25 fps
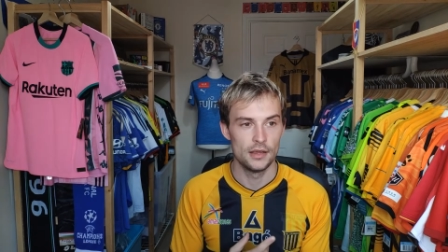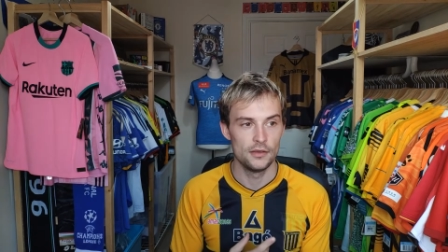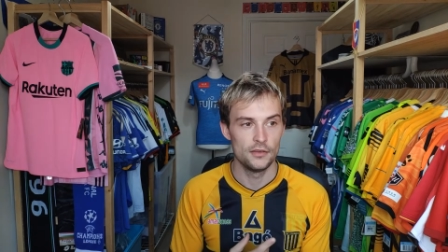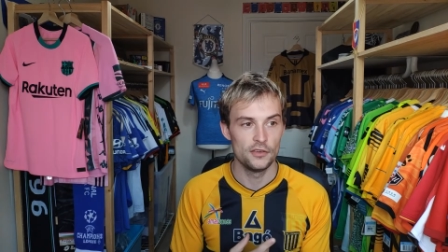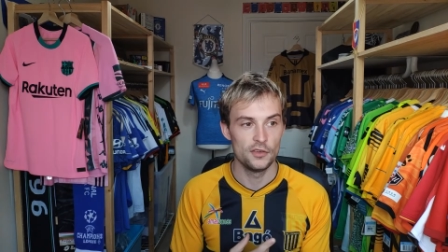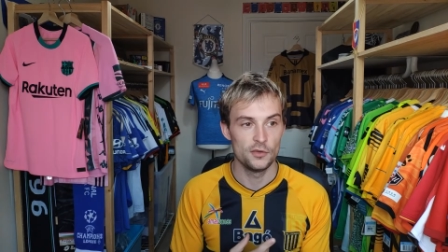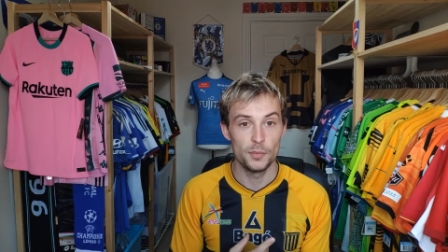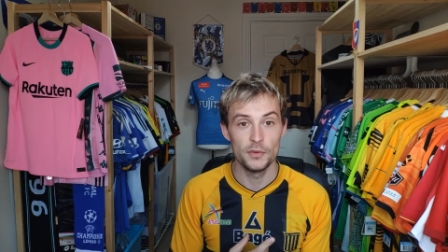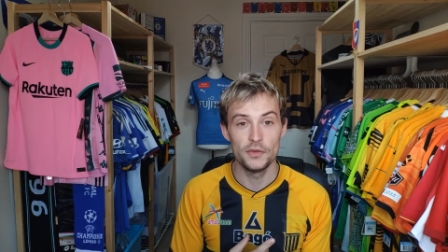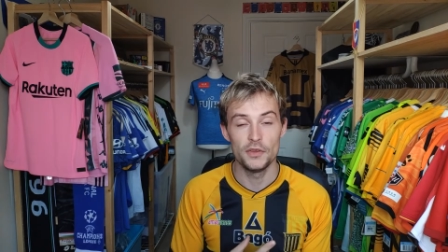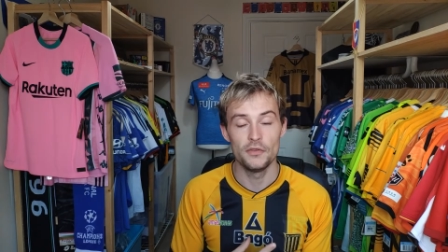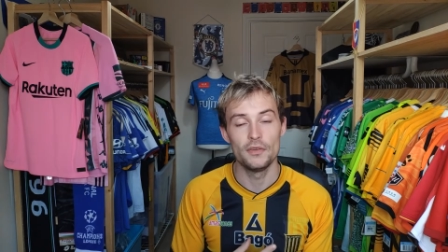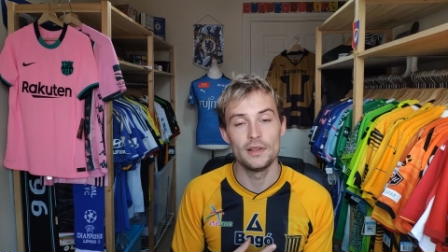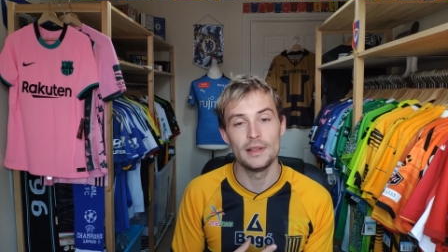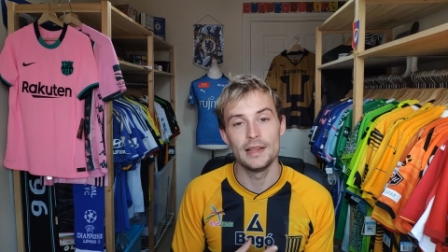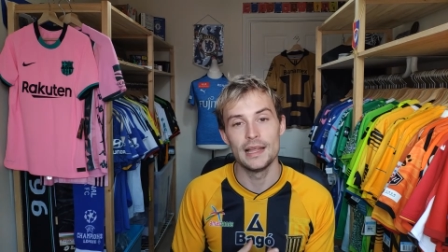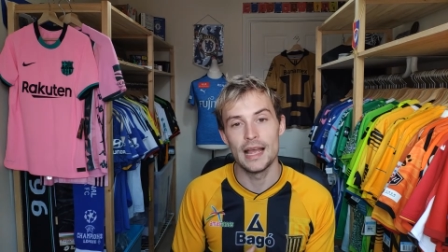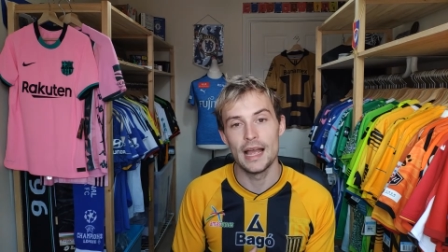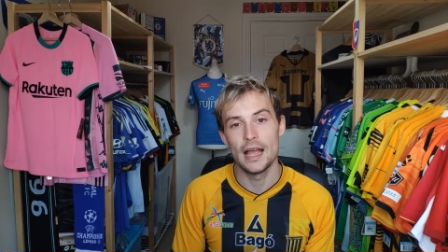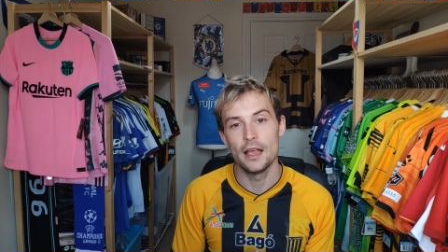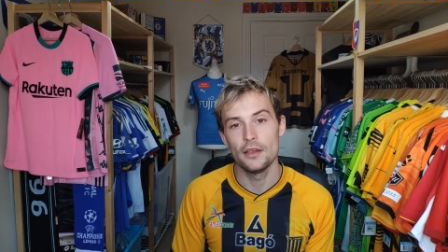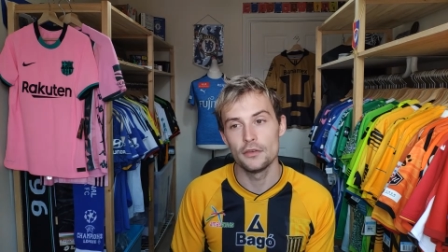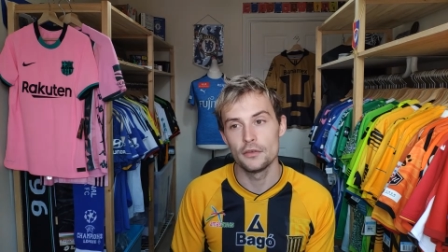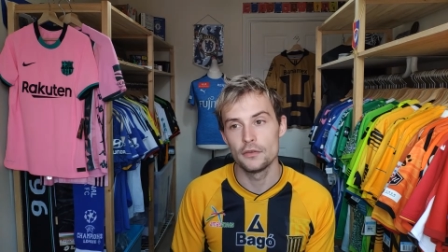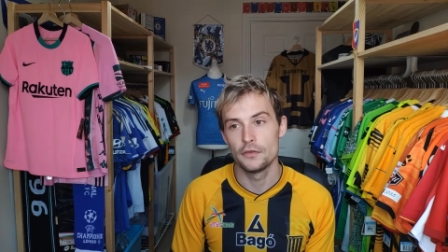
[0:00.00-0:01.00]
specifically
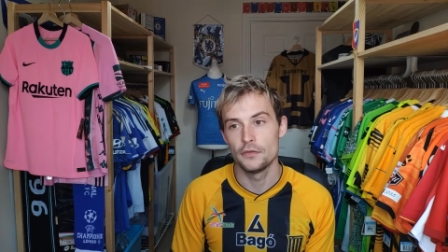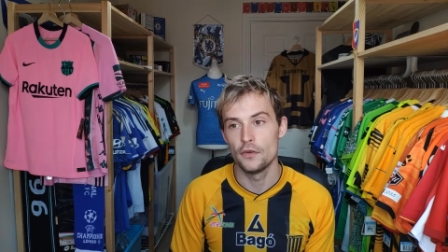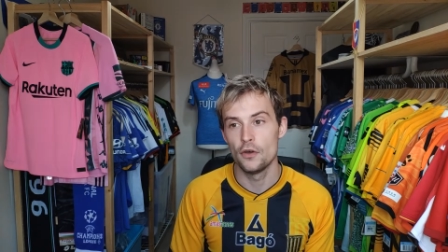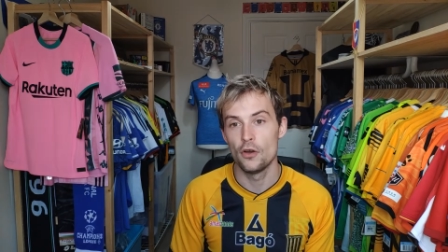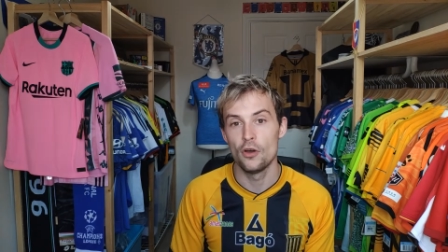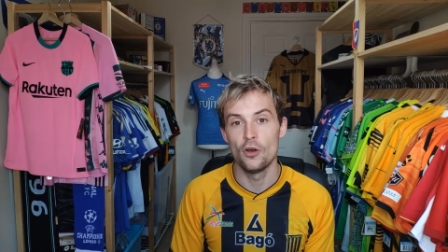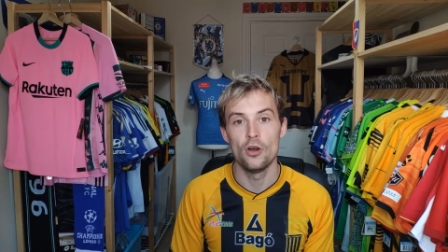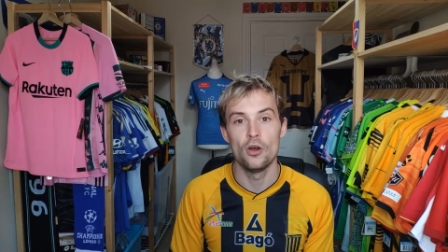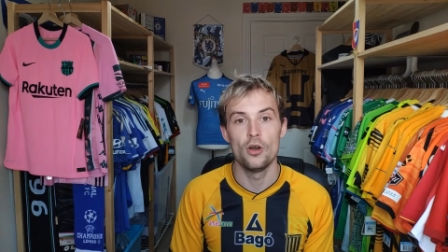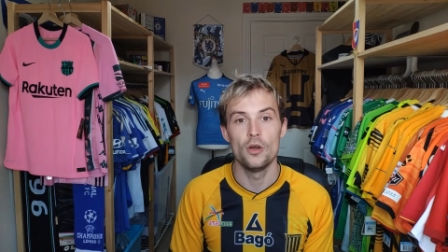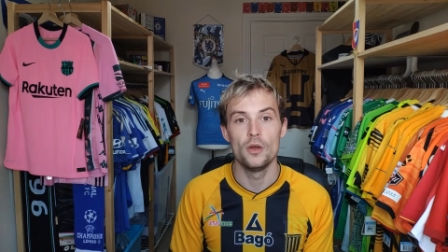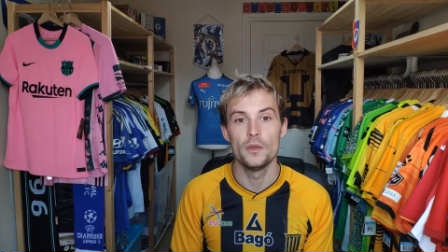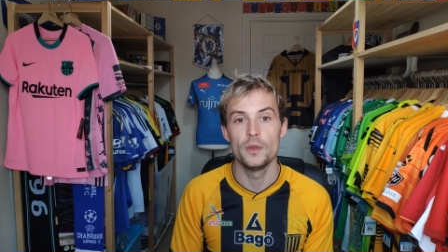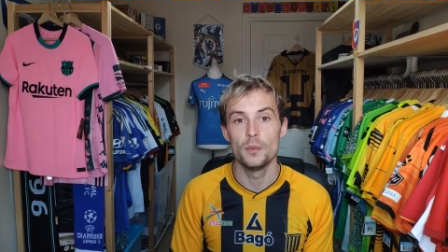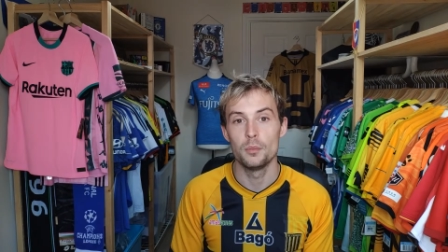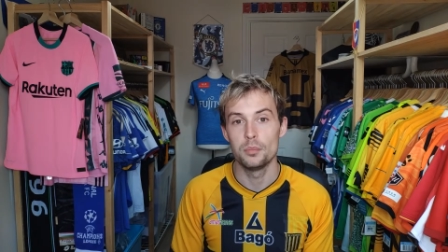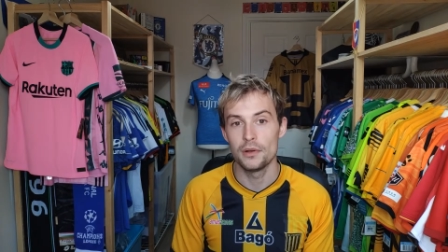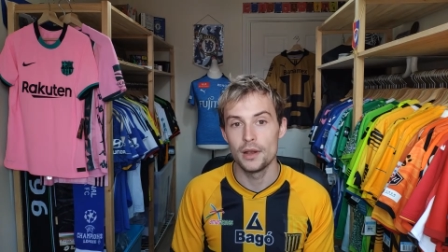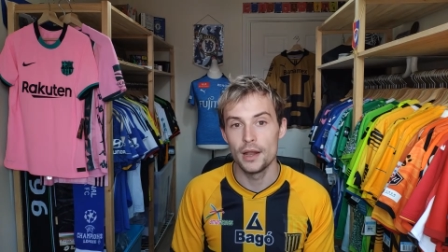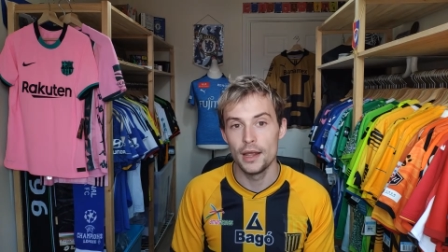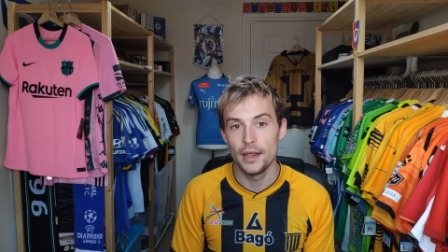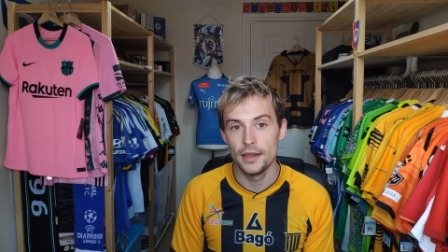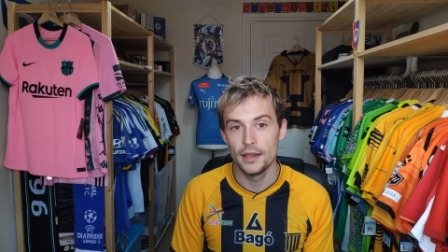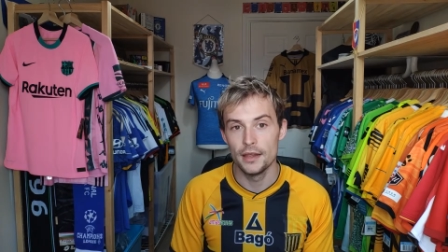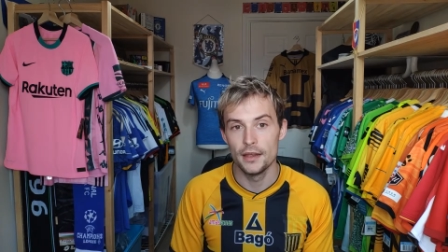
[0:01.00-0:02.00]
ask for the
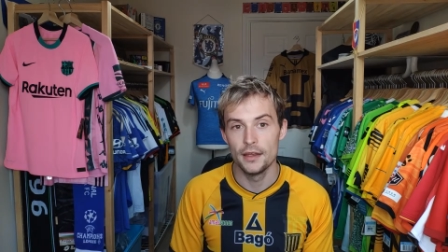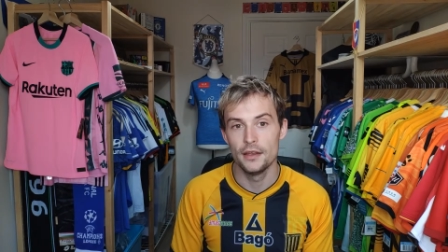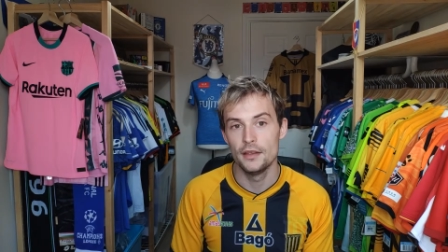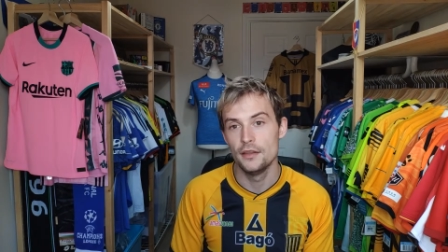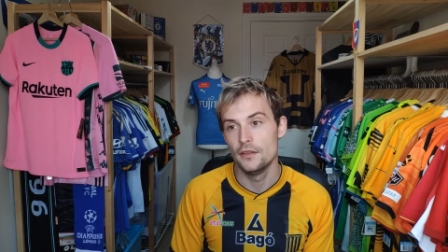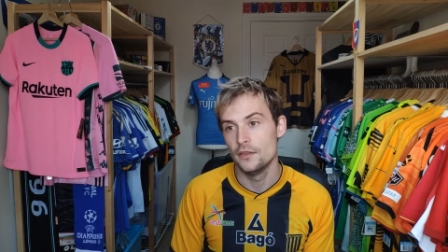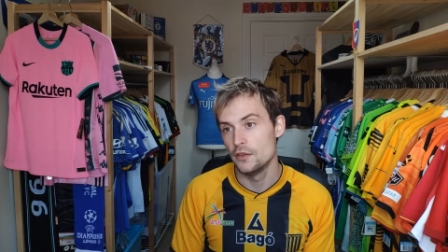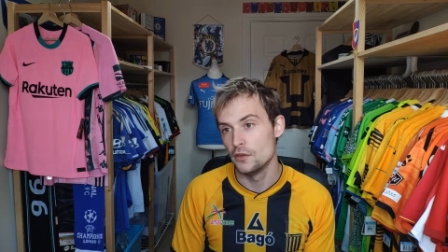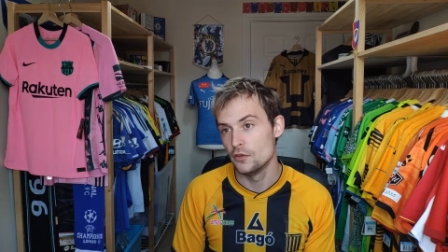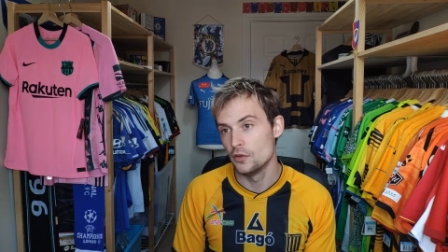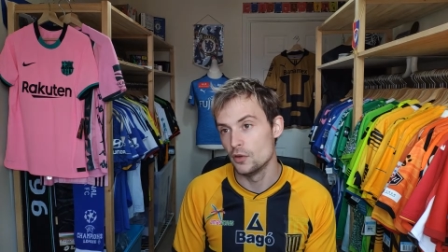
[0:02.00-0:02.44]
player, the